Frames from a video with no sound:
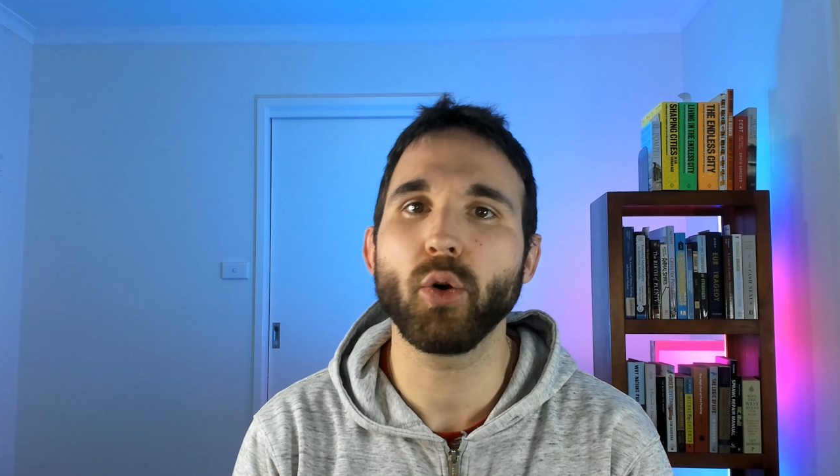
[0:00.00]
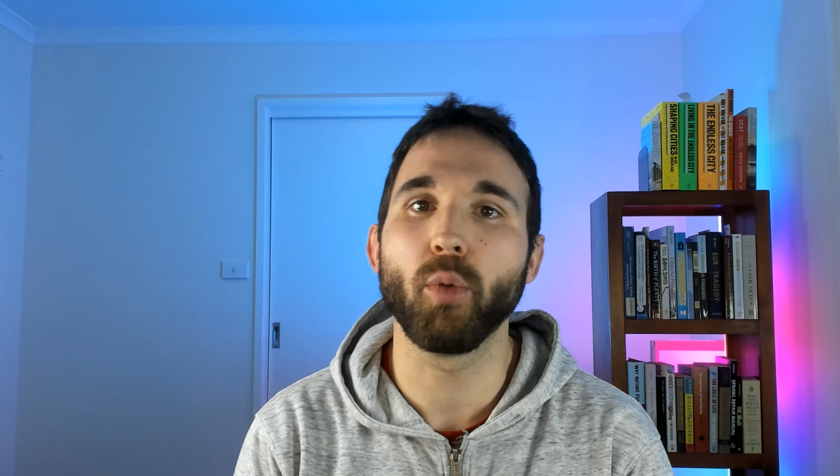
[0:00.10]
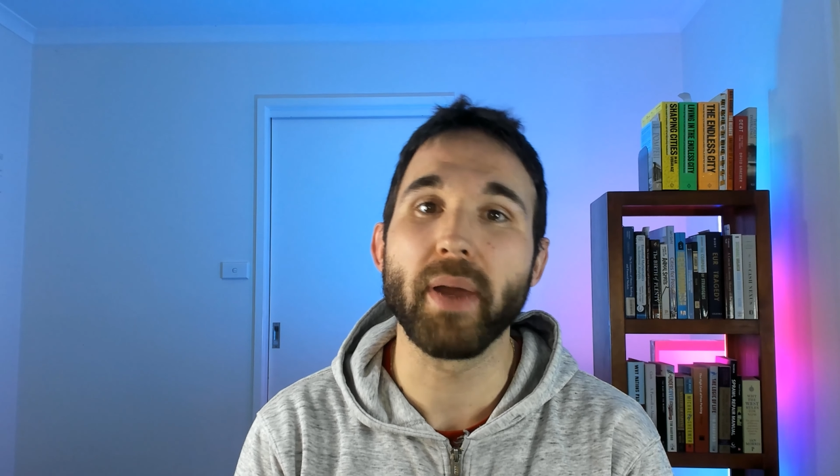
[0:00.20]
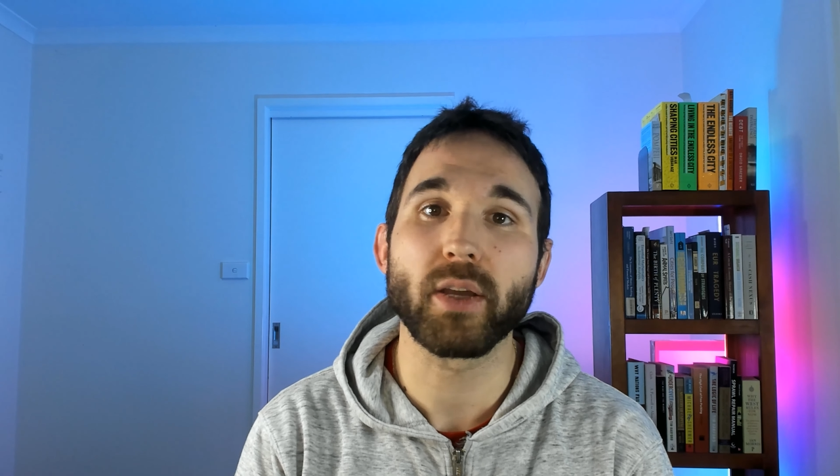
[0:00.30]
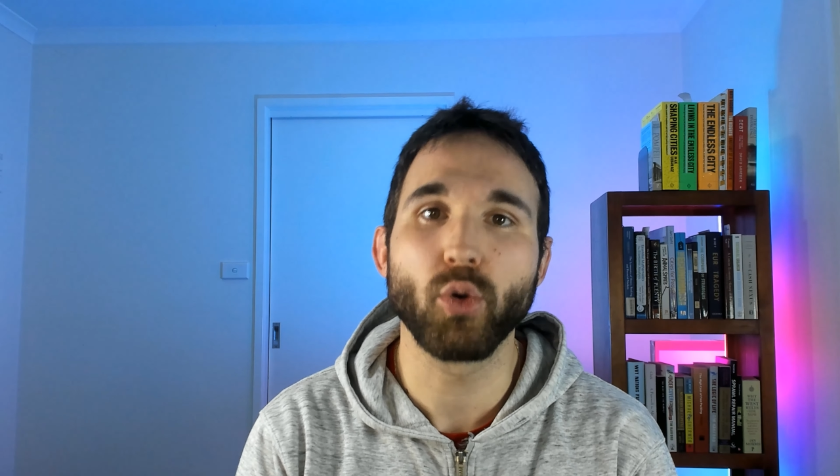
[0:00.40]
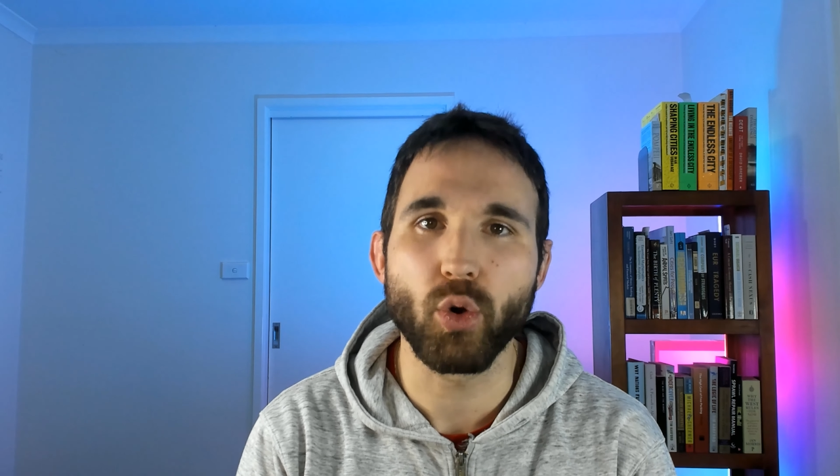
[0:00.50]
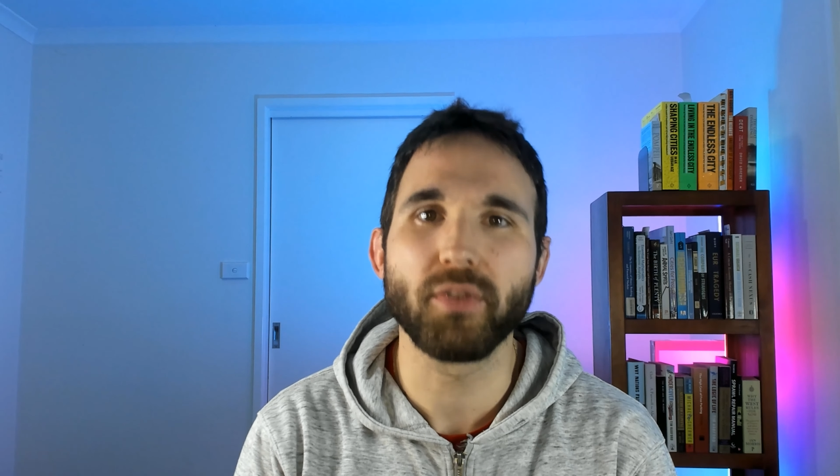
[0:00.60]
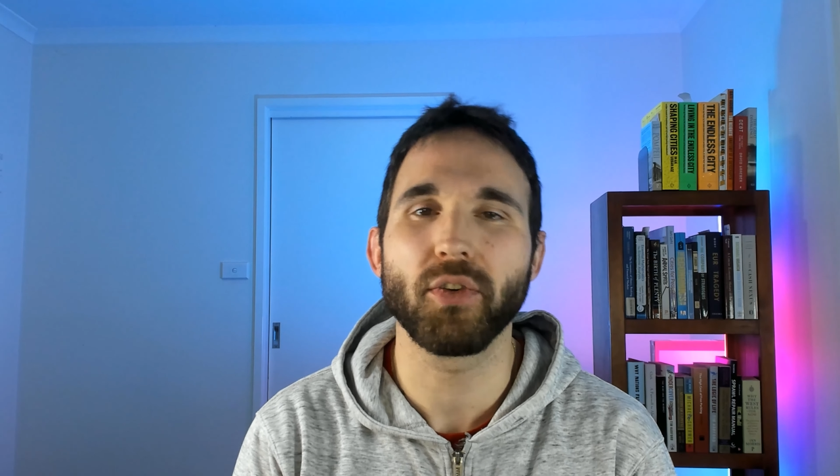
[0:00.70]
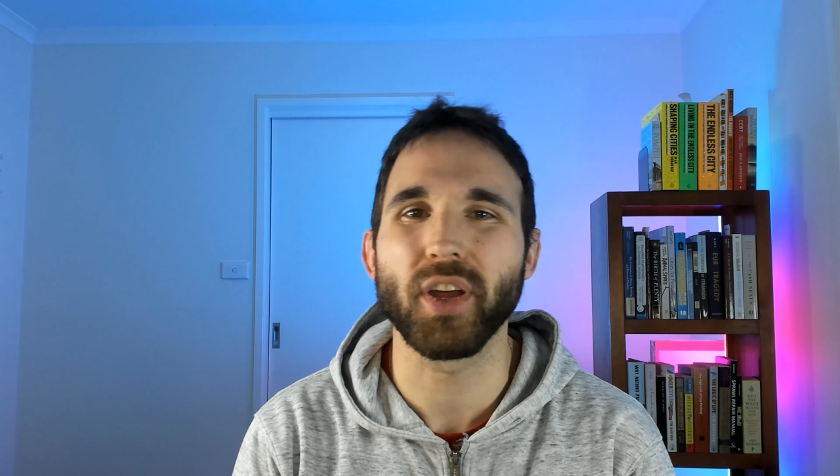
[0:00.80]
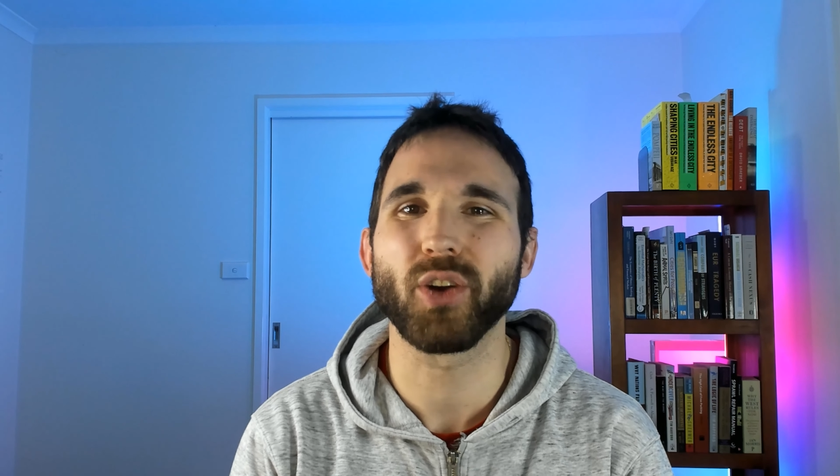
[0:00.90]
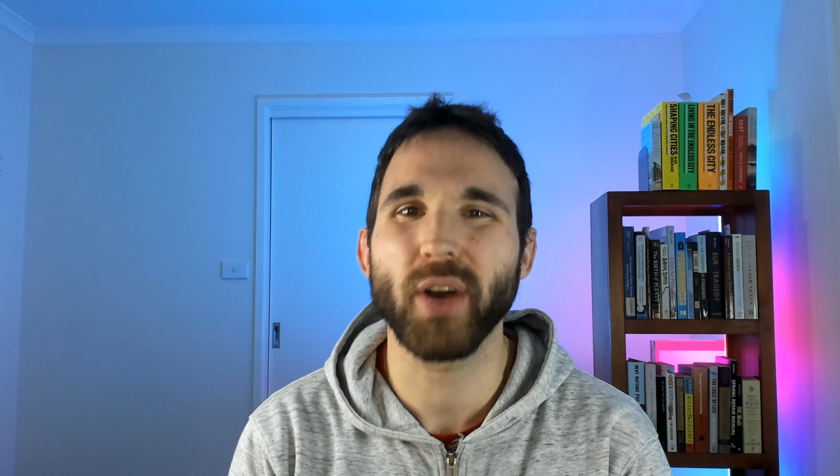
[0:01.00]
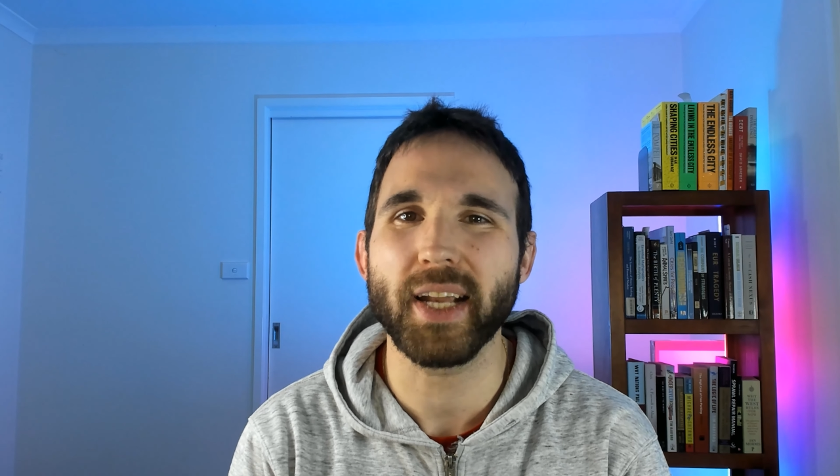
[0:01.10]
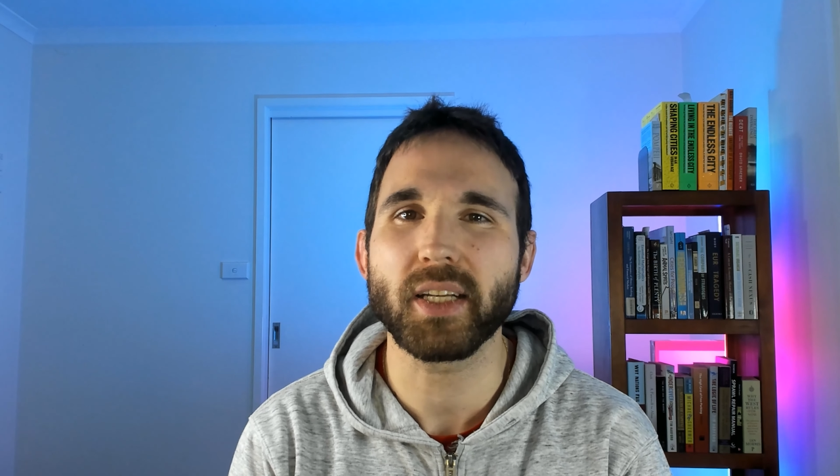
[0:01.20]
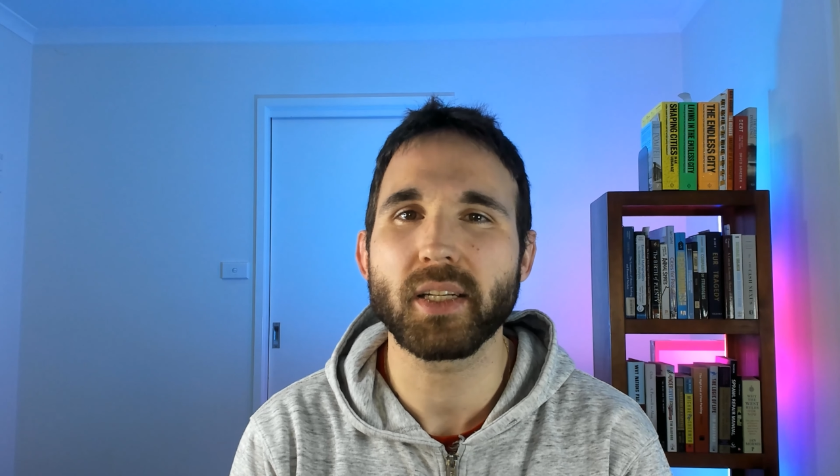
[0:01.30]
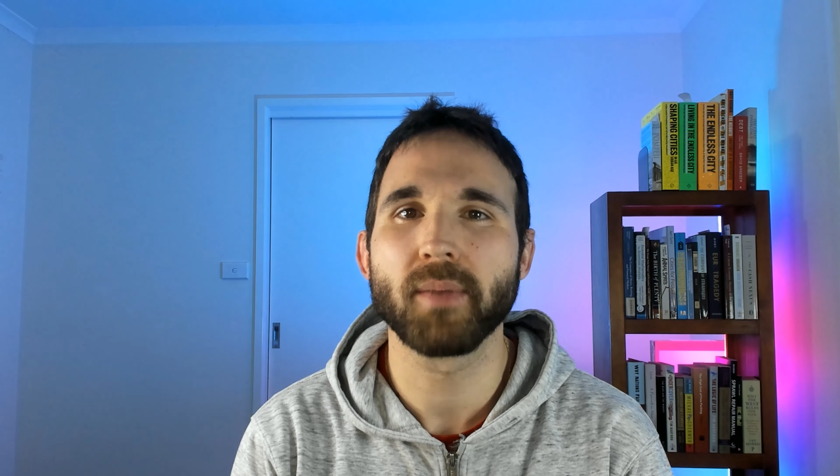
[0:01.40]
or being good for the
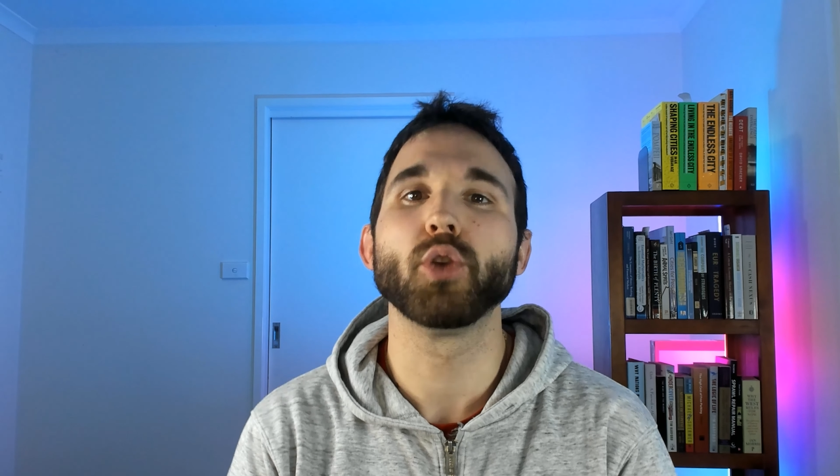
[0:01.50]
credit,